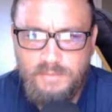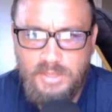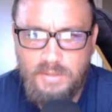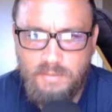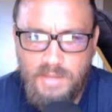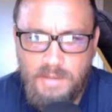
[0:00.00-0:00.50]

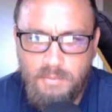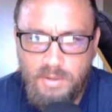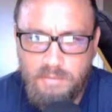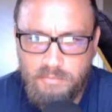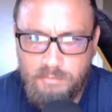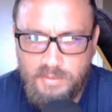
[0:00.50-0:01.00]
that
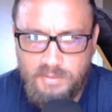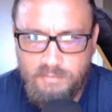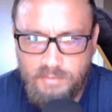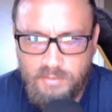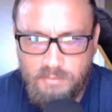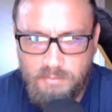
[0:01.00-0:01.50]
pawn would be
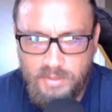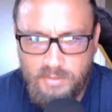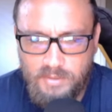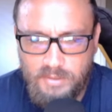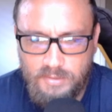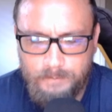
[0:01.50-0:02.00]
defended by
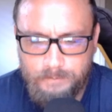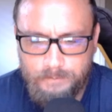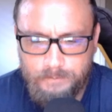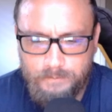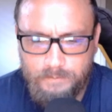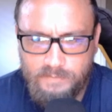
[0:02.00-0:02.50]

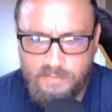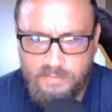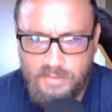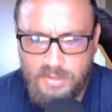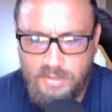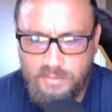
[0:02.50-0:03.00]

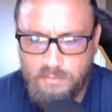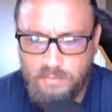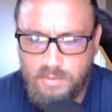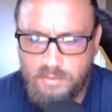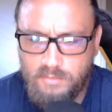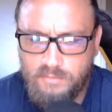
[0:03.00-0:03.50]
the
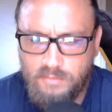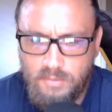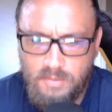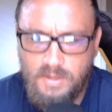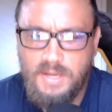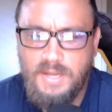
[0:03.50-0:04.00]
rook.
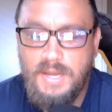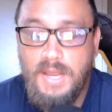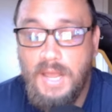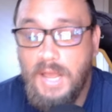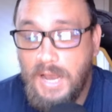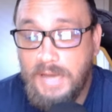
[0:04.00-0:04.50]
So
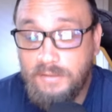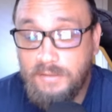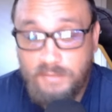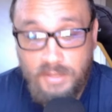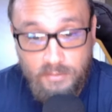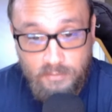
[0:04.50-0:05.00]
I
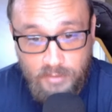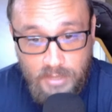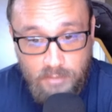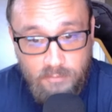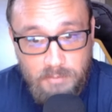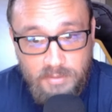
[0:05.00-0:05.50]
decided to
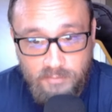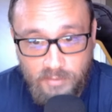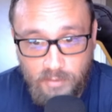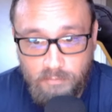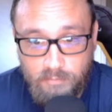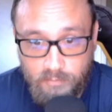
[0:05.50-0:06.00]
castle
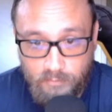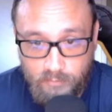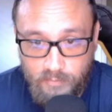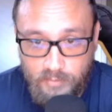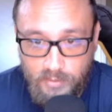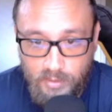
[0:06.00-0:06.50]
myself
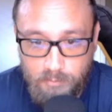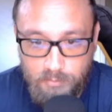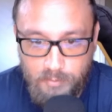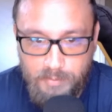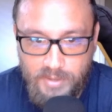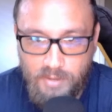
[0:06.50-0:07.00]
and
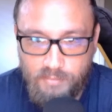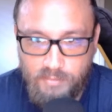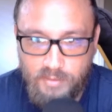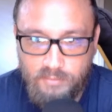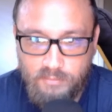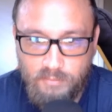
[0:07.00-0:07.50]
prepare
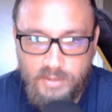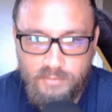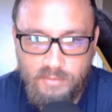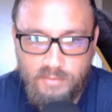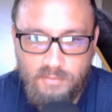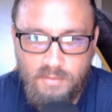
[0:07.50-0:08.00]
this, right?
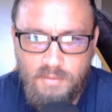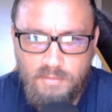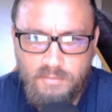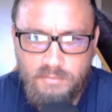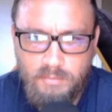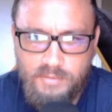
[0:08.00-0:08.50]
So I saw all
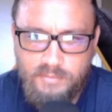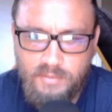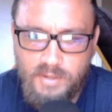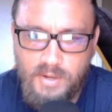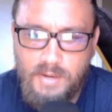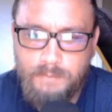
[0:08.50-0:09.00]
this pressure here.